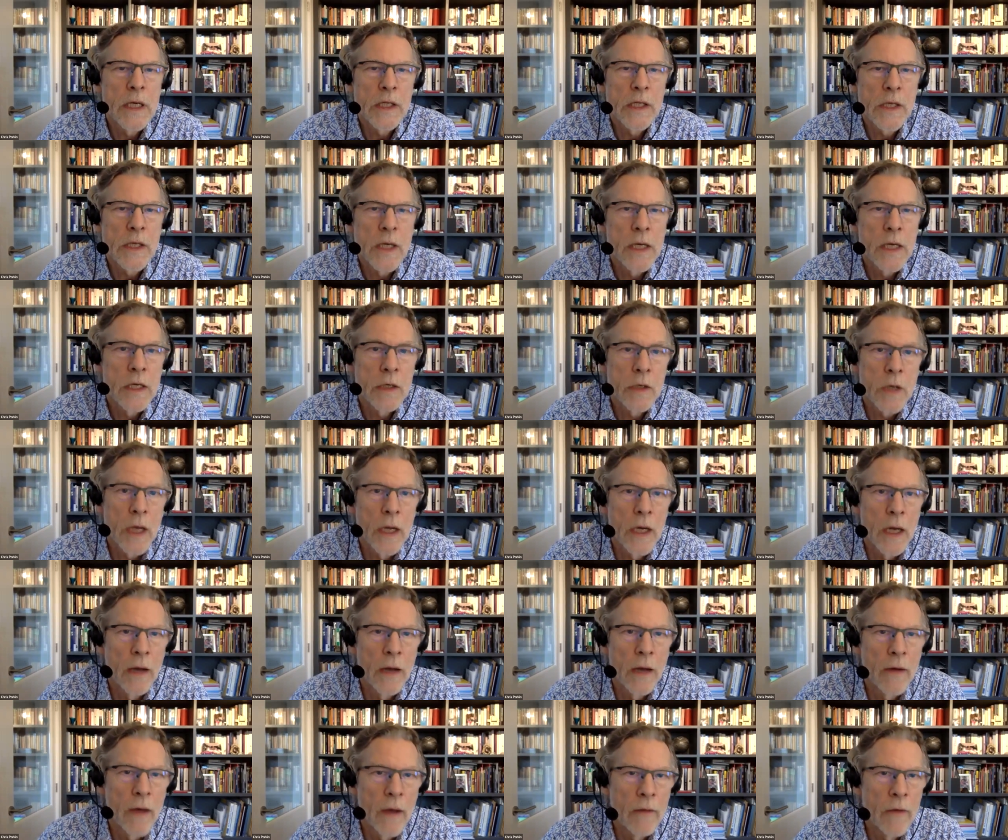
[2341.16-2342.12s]
is an,
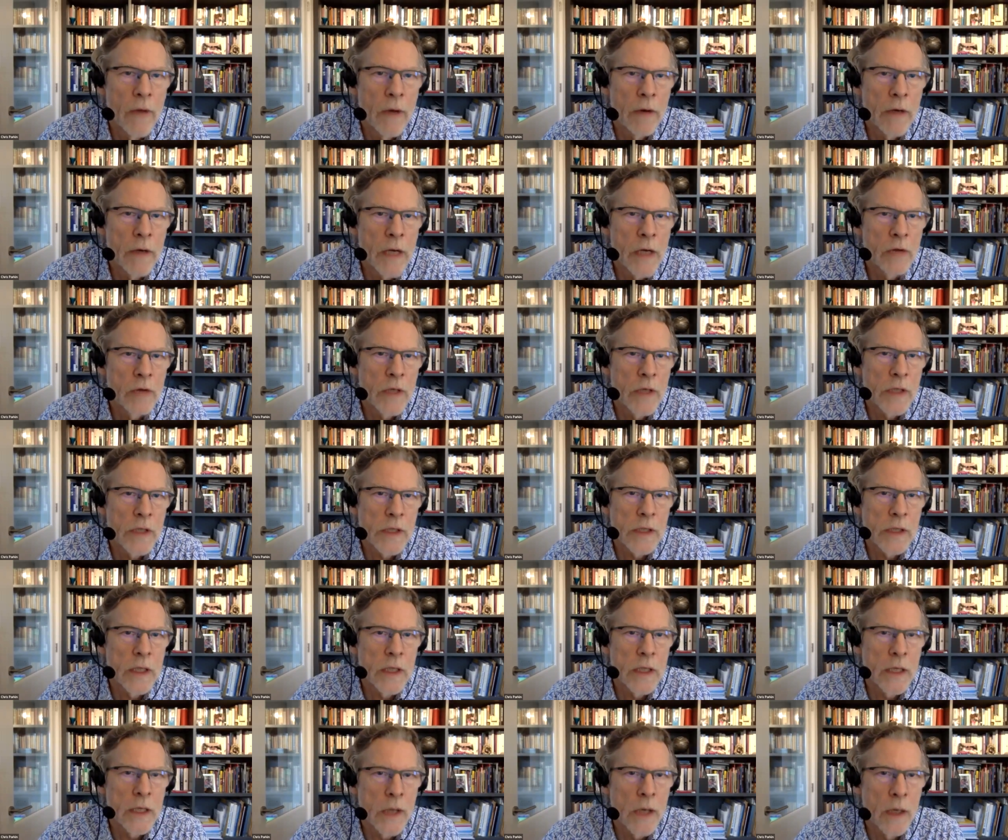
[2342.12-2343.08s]
a very interesting
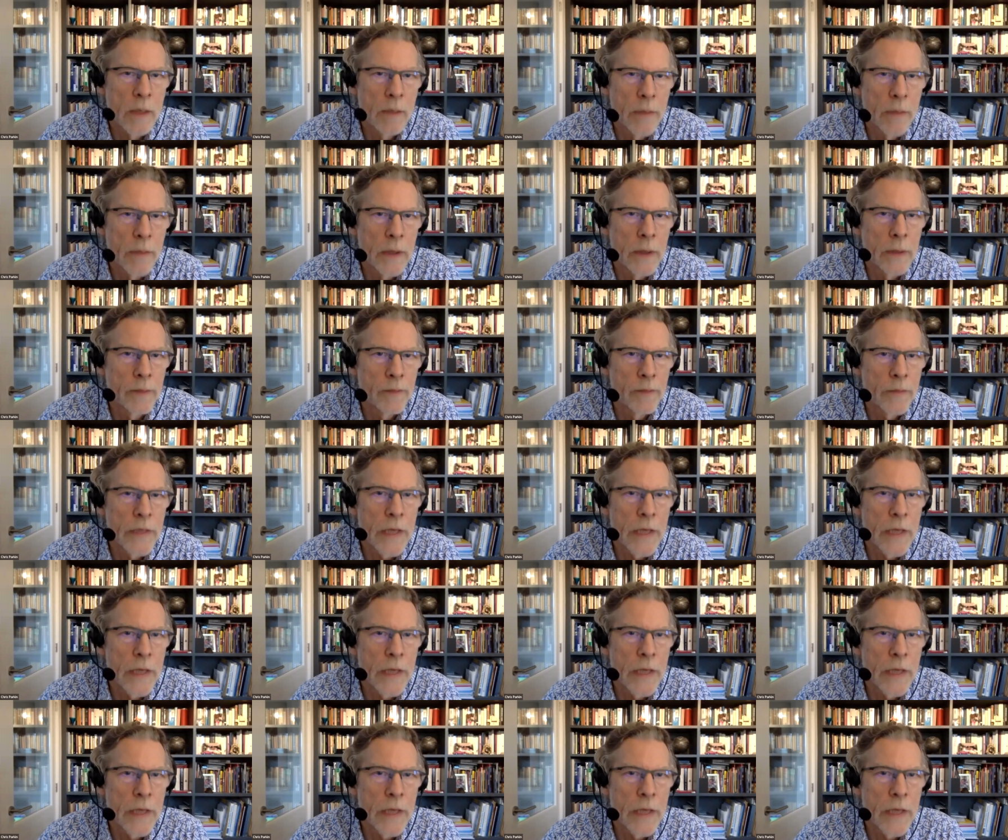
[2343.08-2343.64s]
example.